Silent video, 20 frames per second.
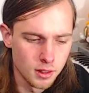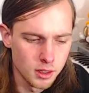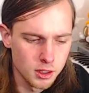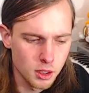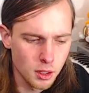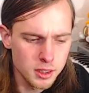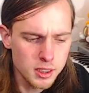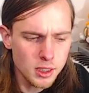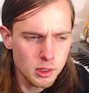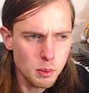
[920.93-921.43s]

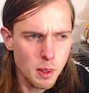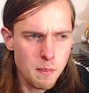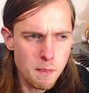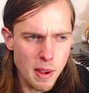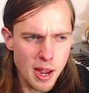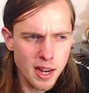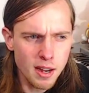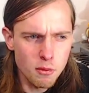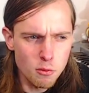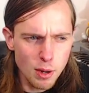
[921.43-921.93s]
So I just went
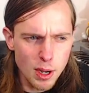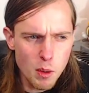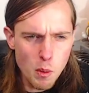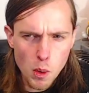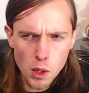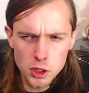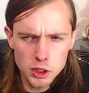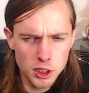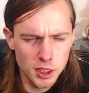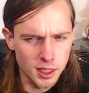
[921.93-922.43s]
back and
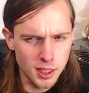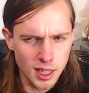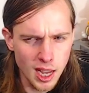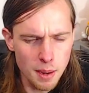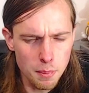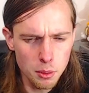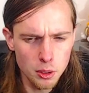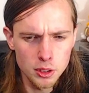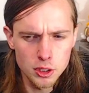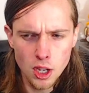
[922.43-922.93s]
rewatched it a
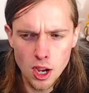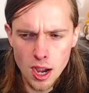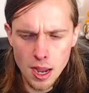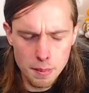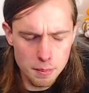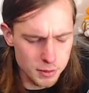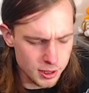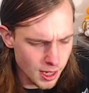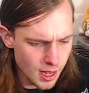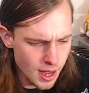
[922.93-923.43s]
couple
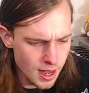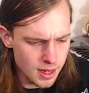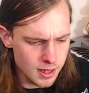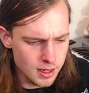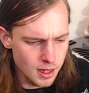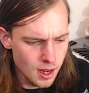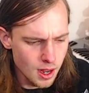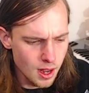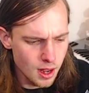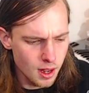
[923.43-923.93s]
times,
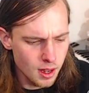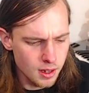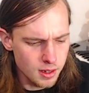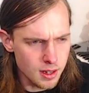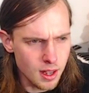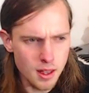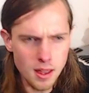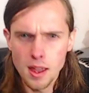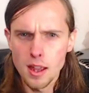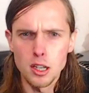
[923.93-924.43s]
and
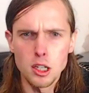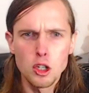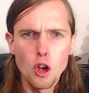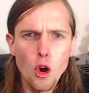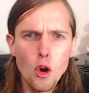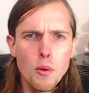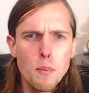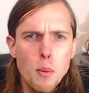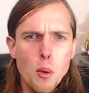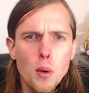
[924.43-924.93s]
yeah, at
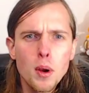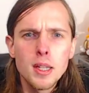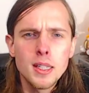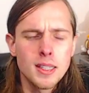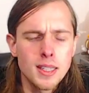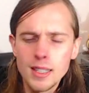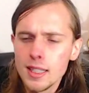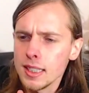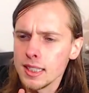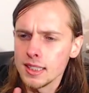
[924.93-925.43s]
no
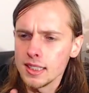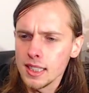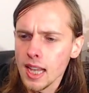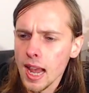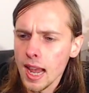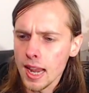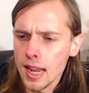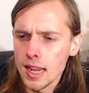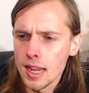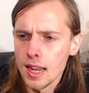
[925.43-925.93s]
point did he
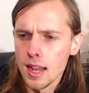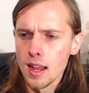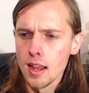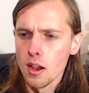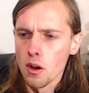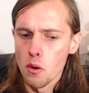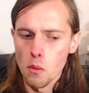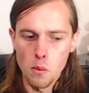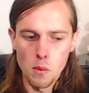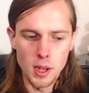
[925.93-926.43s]
say,
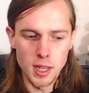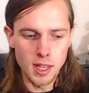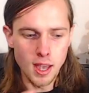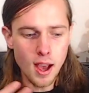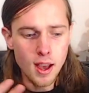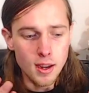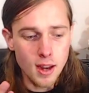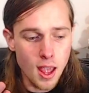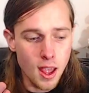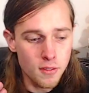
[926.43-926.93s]
we
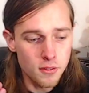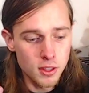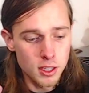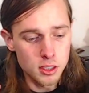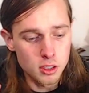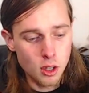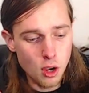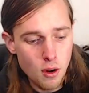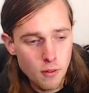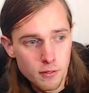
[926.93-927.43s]
can't have
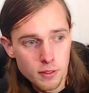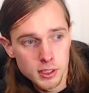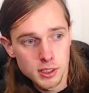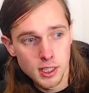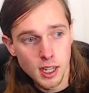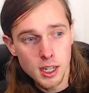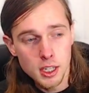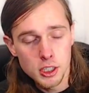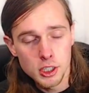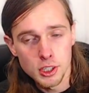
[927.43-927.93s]
these
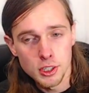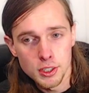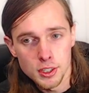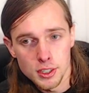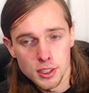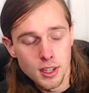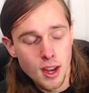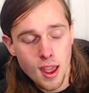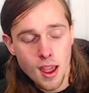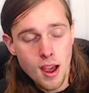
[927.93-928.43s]

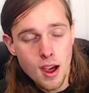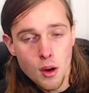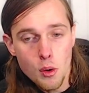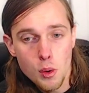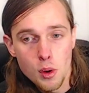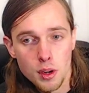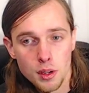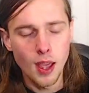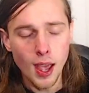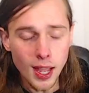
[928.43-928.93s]
conversations
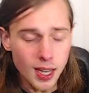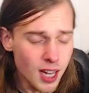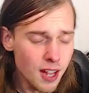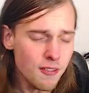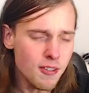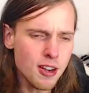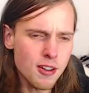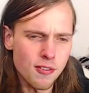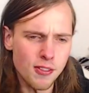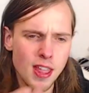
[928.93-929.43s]
now. And
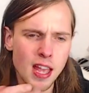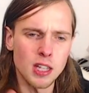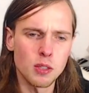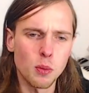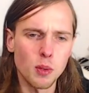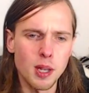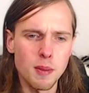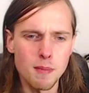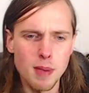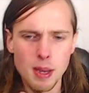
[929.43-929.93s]
even if that's
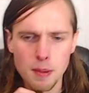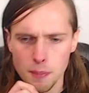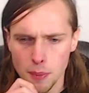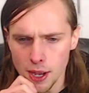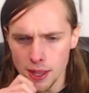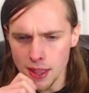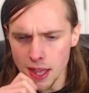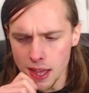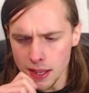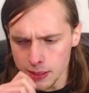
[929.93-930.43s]
what he meant
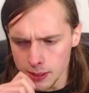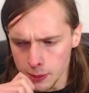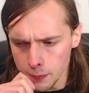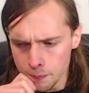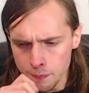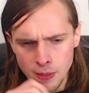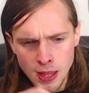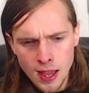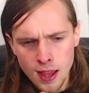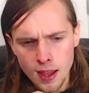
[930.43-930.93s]
by that,
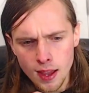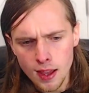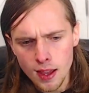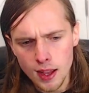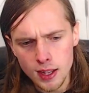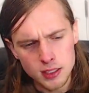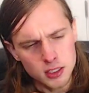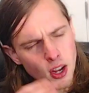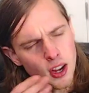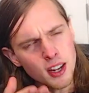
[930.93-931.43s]

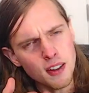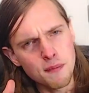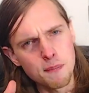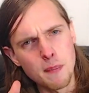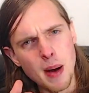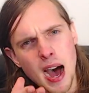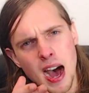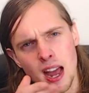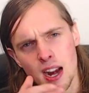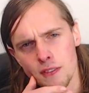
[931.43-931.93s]
it's kind of
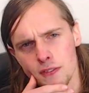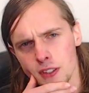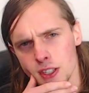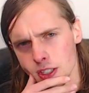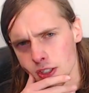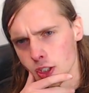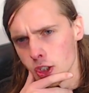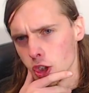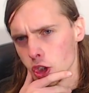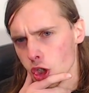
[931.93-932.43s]
part of
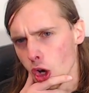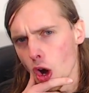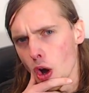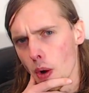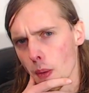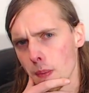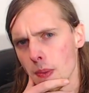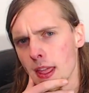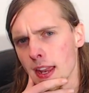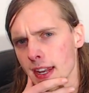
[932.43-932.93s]
his
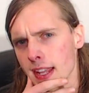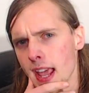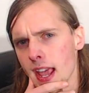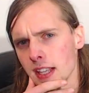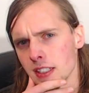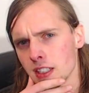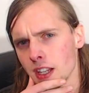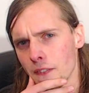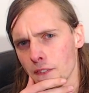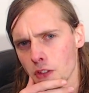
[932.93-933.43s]
job that he
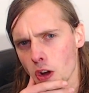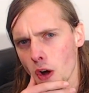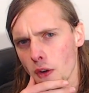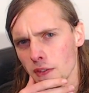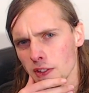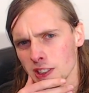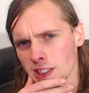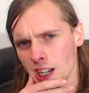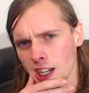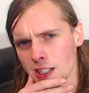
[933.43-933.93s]
has to have
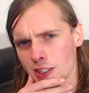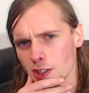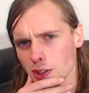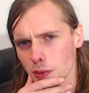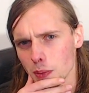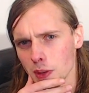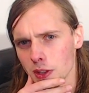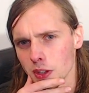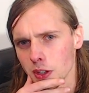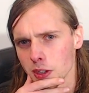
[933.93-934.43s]
conversations
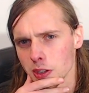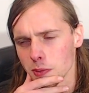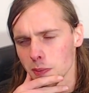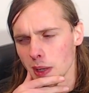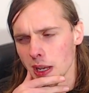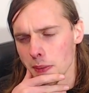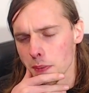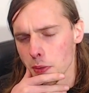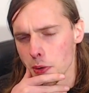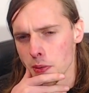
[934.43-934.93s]
with those
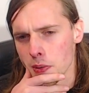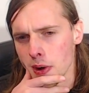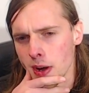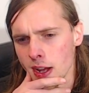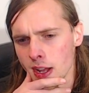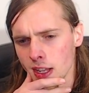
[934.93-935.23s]
people.